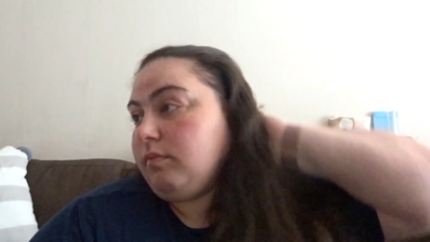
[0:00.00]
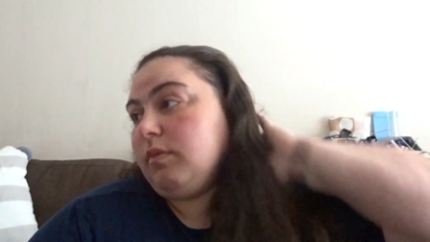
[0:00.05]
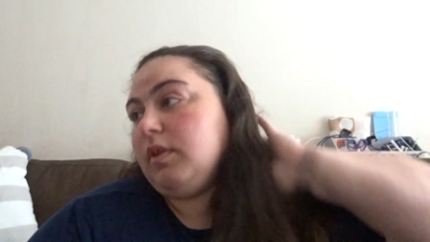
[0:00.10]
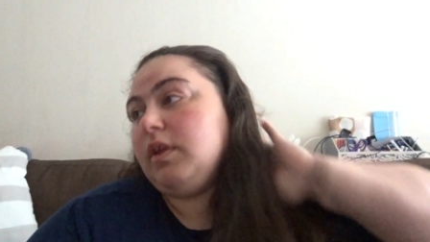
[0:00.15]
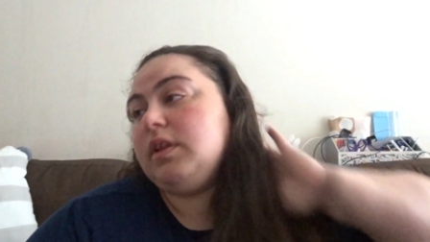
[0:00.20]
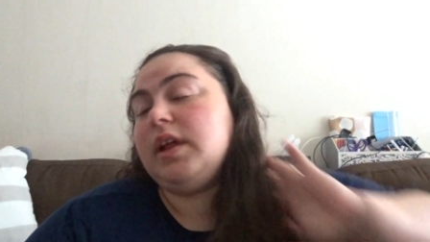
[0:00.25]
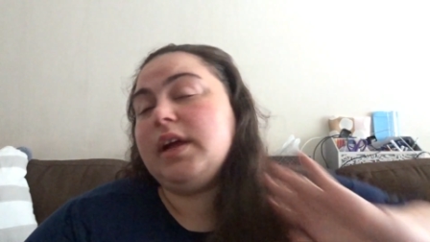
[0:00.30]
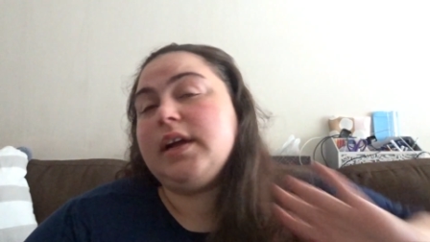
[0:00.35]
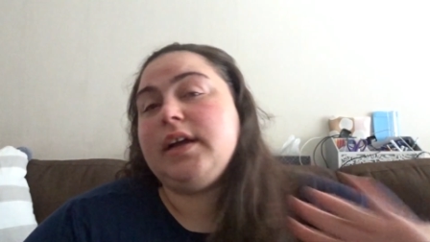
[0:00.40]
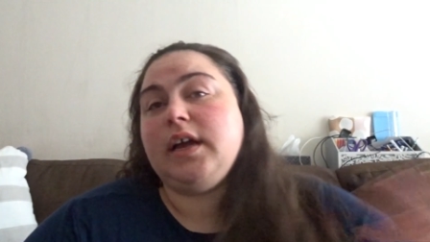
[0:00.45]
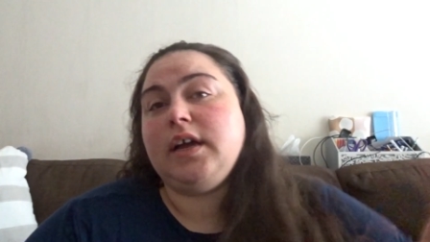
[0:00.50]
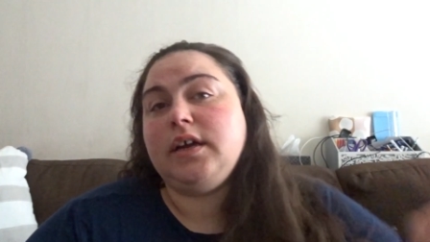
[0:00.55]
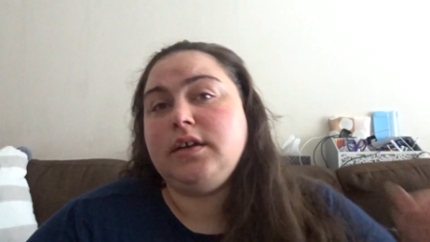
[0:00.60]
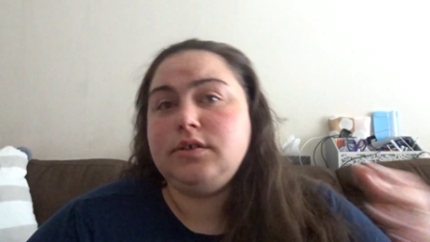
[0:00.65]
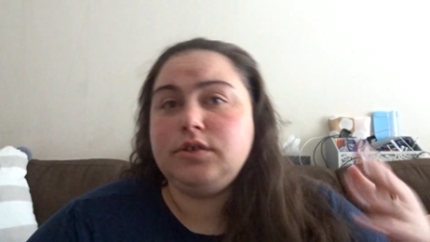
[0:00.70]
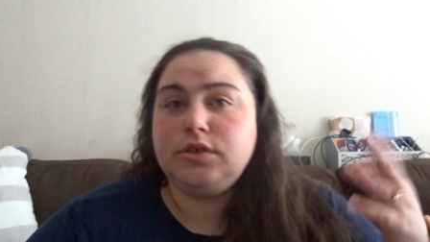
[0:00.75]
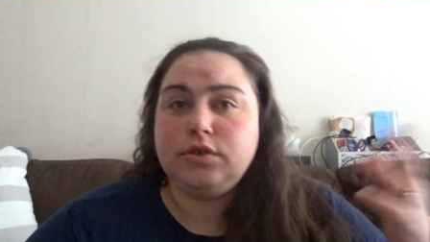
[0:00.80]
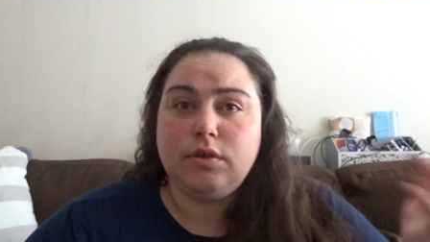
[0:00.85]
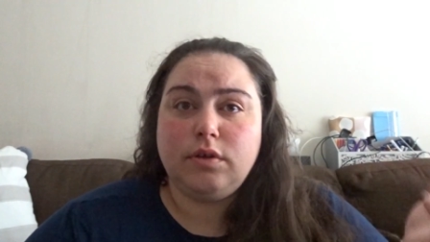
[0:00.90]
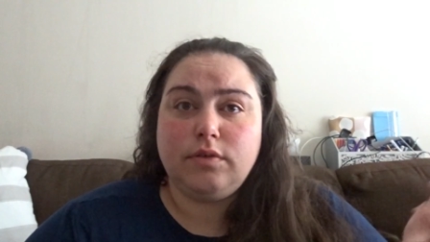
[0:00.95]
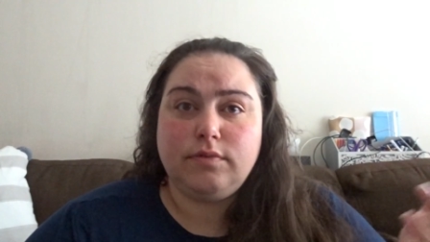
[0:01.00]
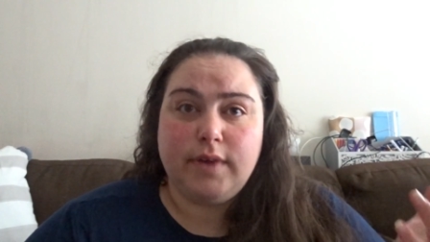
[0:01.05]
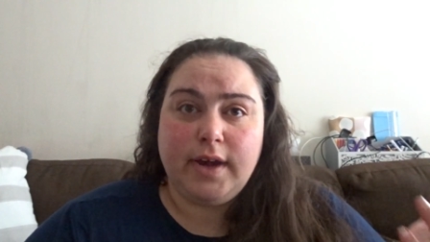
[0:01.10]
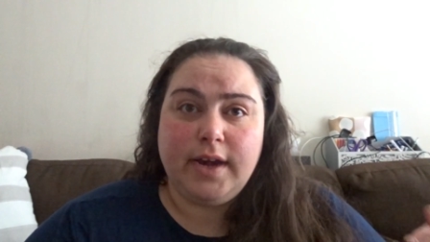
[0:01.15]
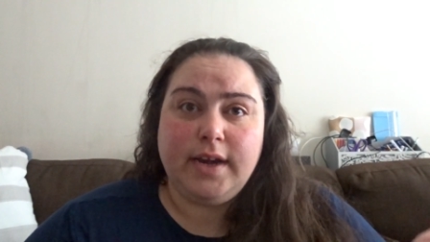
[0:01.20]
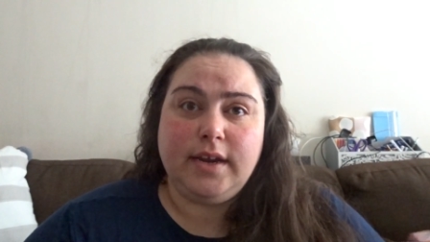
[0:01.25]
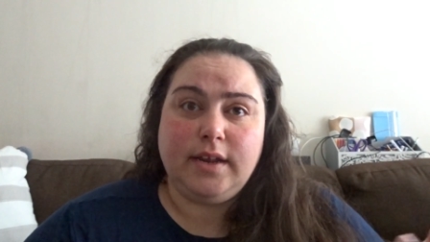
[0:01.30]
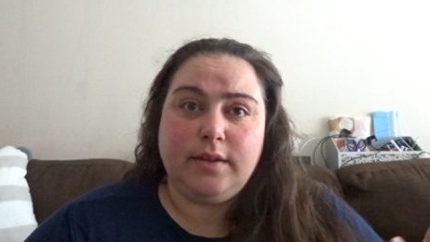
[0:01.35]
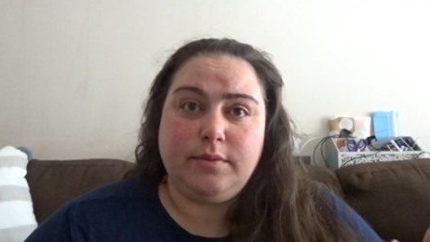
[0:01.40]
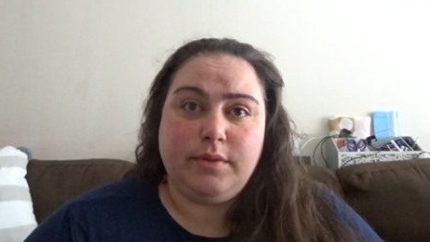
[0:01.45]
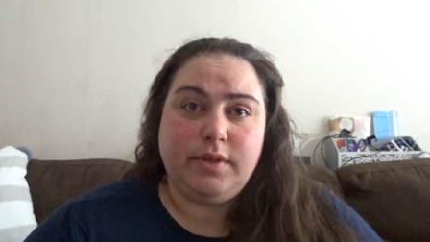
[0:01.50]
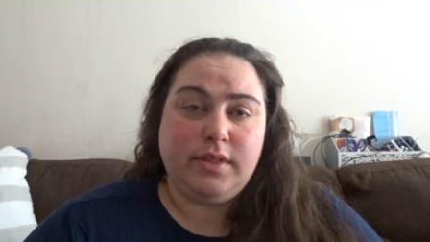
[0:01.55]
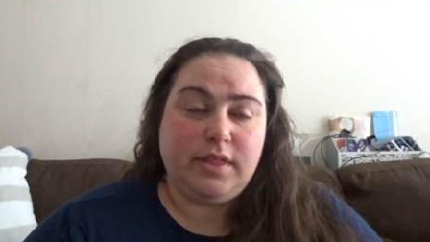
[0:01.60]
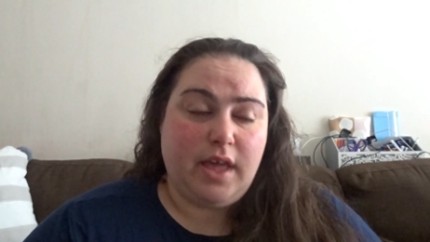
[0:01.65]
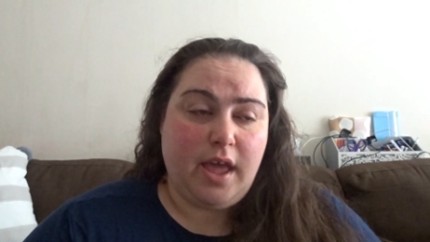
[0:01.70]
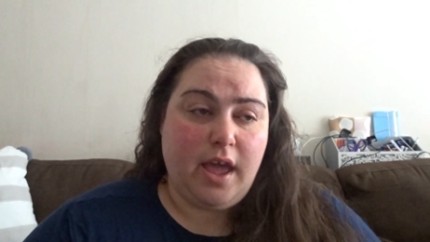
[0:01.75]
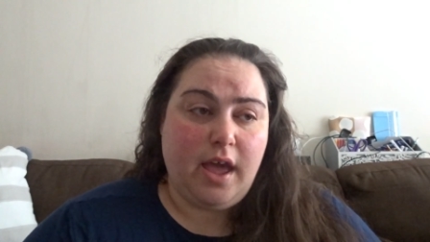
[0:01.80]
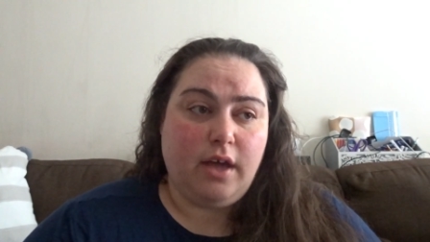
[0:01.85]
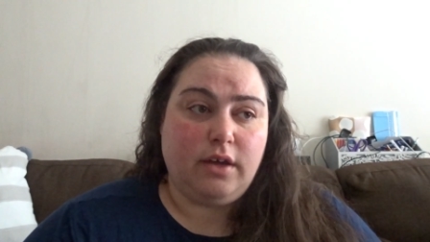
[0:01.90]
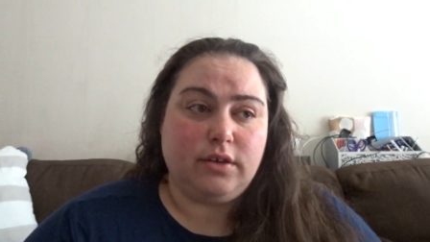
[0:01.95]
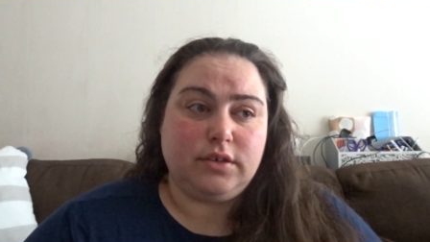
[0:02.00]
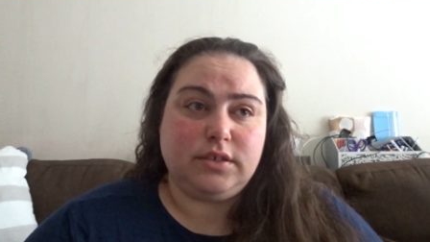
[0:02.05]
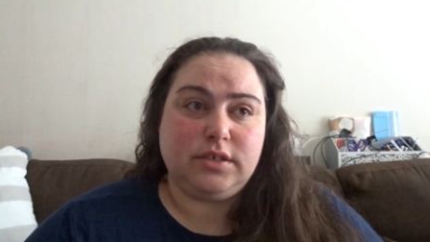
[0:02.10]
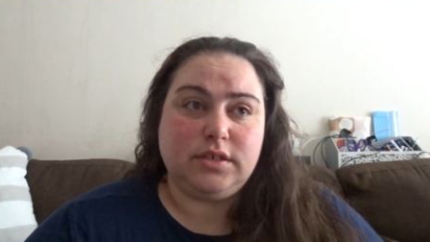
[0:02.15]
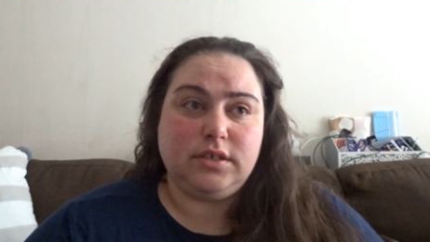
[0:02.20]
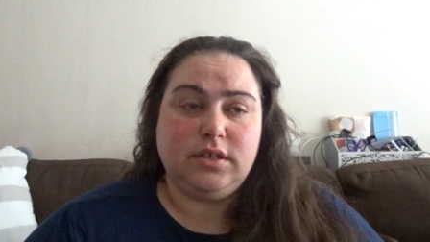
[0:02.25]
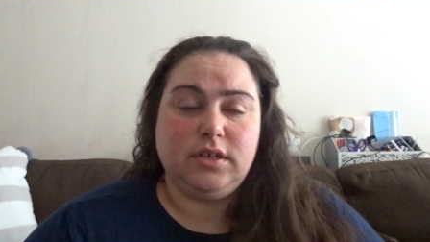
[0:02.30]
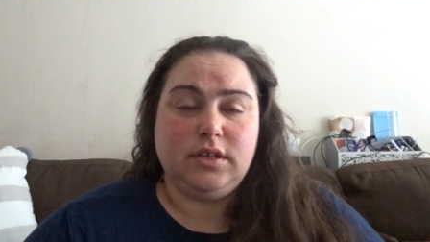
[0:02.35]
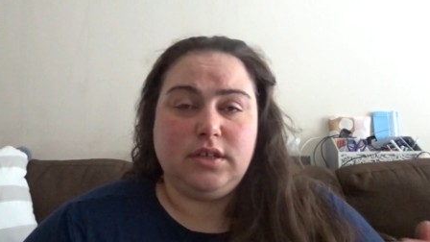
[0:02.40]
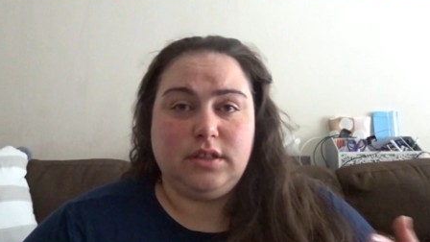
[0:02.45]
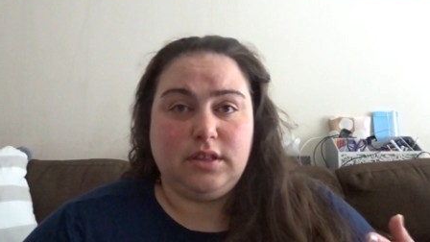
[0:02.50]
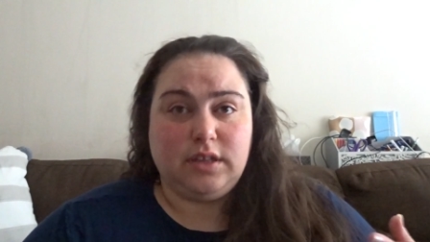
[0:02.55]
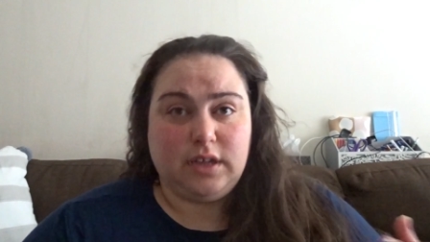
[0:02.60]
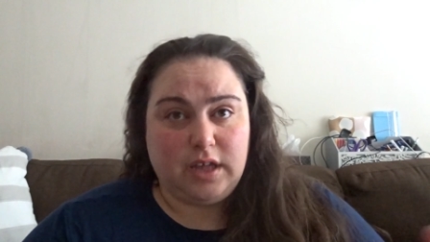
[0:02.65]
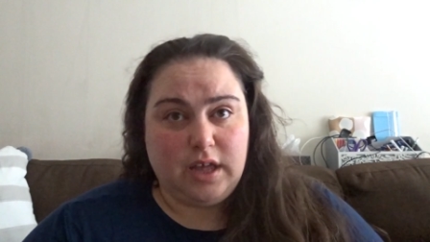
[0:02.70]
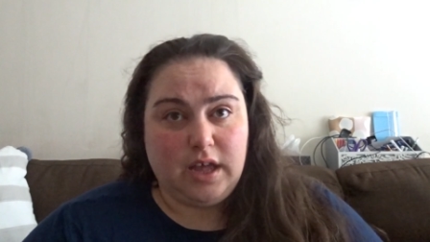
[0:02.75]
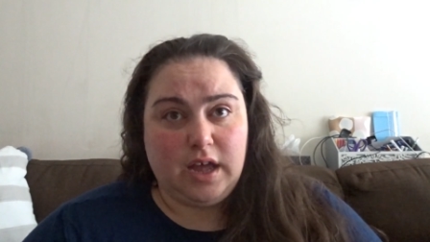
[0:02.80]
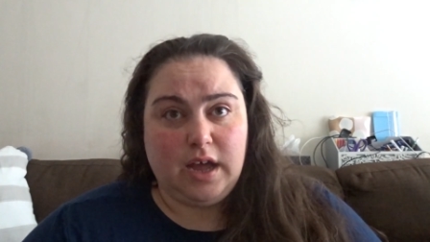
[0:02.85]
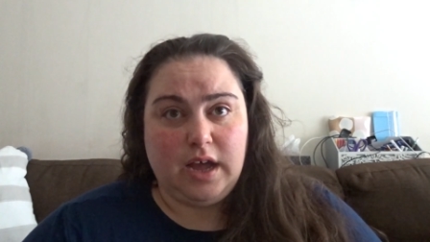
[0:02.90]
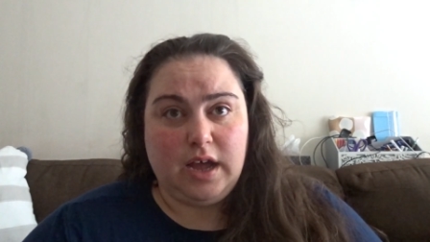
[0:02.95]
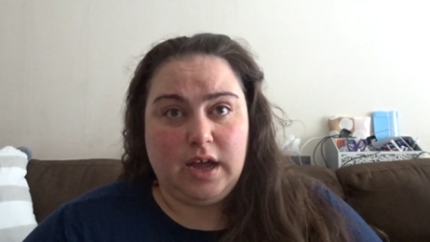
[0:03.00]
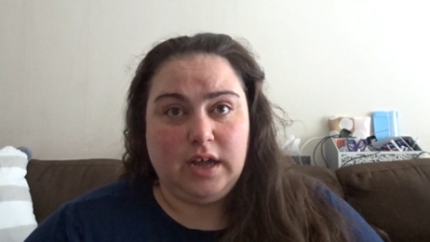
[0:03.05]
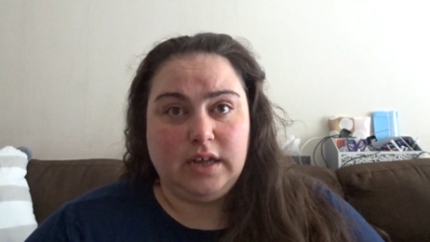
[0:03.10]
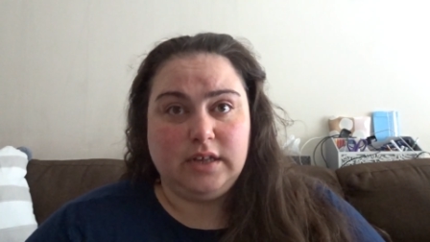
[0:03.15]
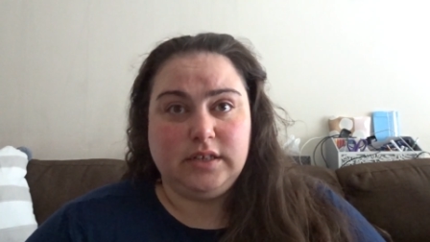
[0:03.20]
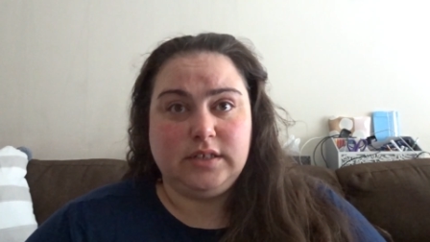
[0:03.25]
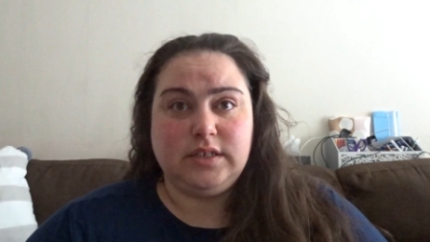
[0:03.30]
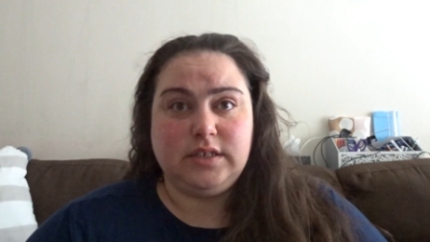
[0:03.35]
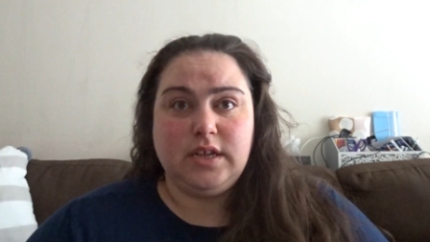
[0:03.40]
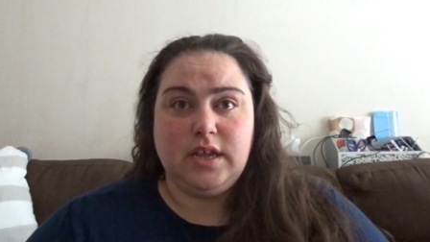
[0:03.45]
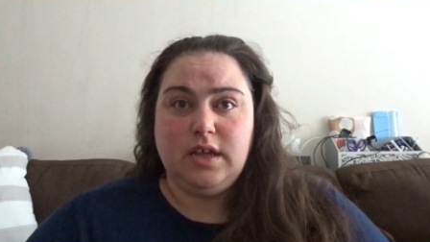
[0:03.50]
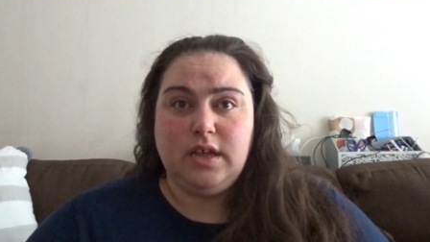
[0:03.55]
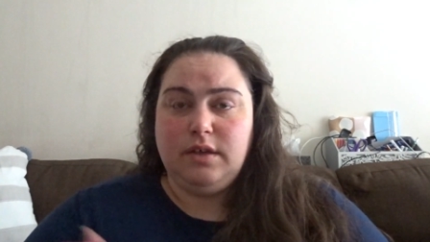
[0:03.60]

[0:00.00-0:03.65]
like I can do a reading without the cards,